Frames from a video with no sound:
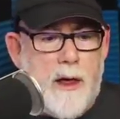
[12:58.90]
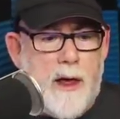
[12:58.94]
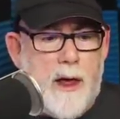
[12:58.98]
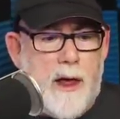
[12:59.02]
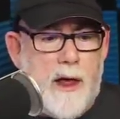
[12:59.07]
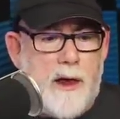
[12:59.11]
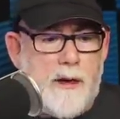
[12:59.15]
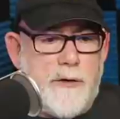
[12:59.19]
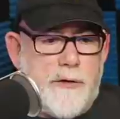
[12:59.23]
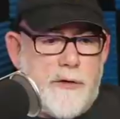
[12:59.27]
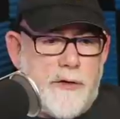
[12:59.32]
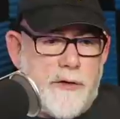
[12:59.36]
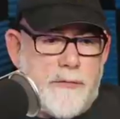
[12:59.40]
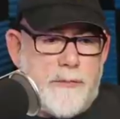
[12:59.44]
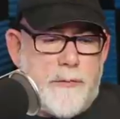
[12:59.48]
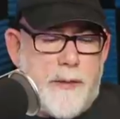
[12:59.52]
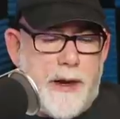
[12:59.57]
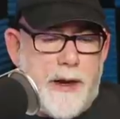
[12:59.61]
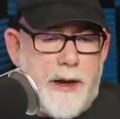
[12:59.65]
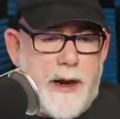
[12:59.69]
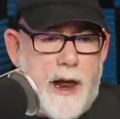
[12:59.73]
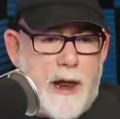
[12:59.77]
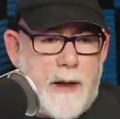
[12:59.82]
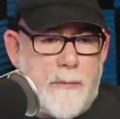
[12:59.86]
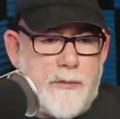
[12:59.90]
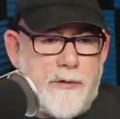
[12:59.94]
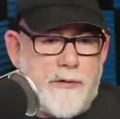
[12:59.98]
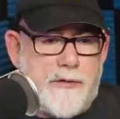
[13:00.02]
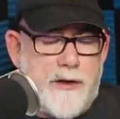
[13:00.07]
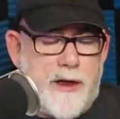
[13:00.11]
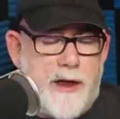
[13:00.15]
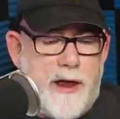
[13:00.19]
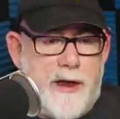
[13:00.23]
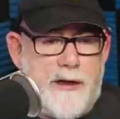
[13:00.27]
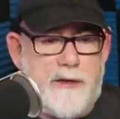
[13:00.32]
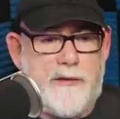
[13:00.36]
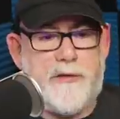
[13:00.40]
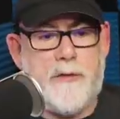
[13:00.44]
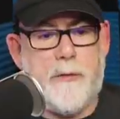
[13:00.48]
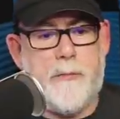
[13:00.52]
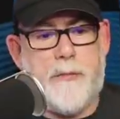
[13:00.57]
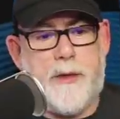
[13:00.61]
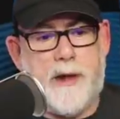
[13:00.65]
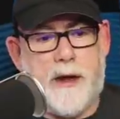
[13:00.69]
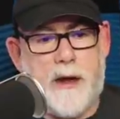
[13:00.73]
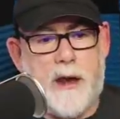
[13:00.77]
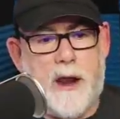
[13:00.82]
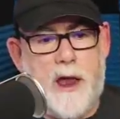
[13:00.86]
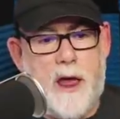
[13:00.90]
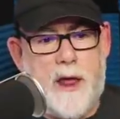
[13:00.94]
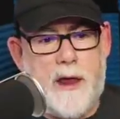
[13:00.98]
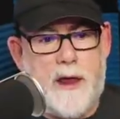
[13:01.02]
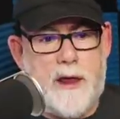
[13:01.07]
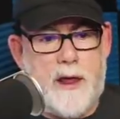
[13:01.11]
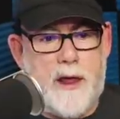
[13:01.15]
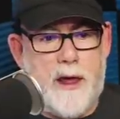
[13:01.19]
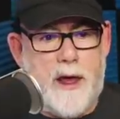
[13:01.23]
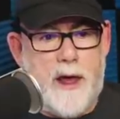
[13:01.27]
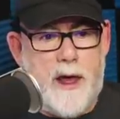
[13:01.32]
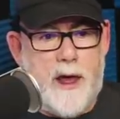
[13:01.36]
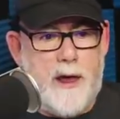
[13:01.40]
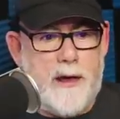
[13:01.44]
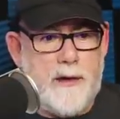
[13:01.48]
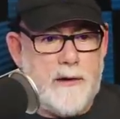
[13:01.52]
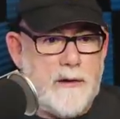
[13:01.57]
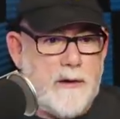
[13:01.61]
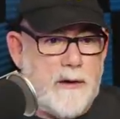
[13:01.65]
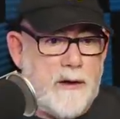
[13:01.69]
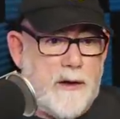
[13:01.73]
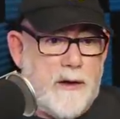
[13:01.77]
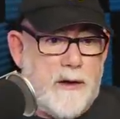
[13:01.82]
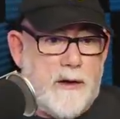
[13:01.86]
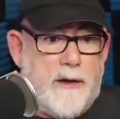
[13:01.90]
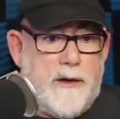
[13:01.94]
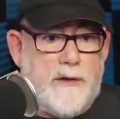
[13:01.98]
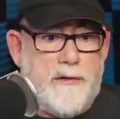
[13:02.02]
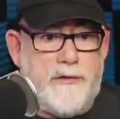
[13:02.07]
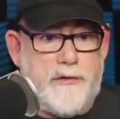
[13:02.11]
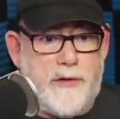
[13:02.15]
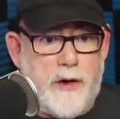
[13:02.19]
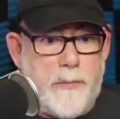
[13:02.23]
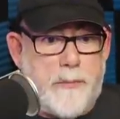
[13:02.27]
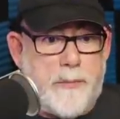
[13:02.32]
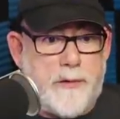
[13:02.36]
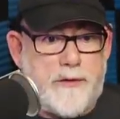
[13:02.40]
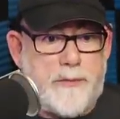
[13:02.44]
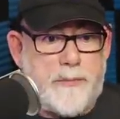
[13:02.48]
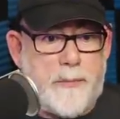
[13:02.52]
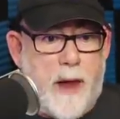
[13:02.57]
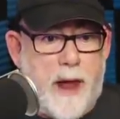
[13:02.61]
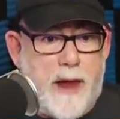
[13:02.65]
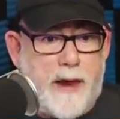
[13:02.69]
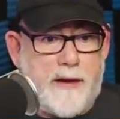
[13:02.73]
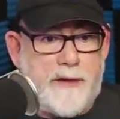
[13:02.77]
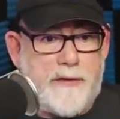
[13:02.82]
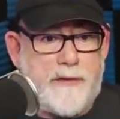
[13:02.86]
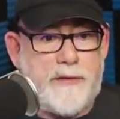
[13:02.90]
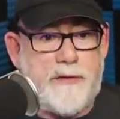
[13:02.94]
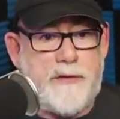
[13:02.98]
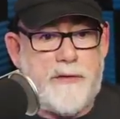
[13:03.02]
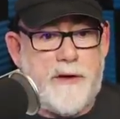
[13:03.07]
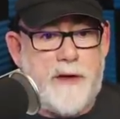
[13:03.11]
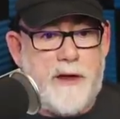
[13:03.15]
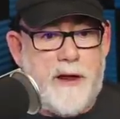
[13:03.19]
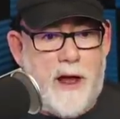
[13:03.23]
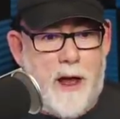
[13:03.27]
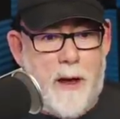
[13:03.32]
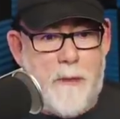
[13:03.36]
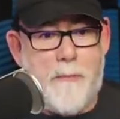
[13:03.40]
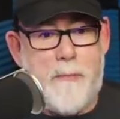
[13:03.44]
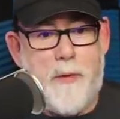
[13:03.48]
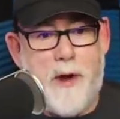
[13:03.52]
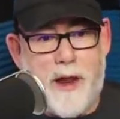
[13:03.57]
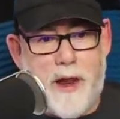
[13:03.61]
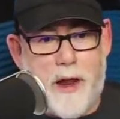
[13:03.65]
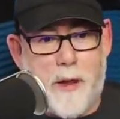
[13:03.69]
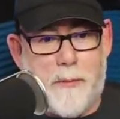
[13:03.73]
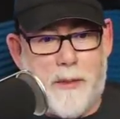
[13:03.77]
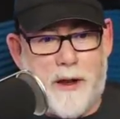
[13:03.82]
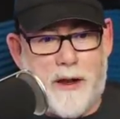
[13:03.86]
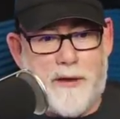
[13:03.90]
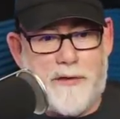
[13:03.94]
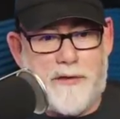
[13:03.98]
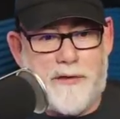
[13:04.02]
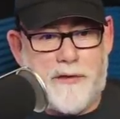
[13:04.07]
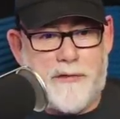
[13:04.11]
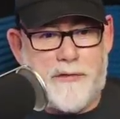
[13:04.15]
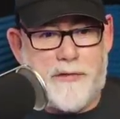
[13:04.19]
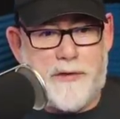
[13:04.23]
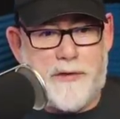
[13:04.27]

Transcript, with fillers: And just being able to hit something like Superspace and bring up a list of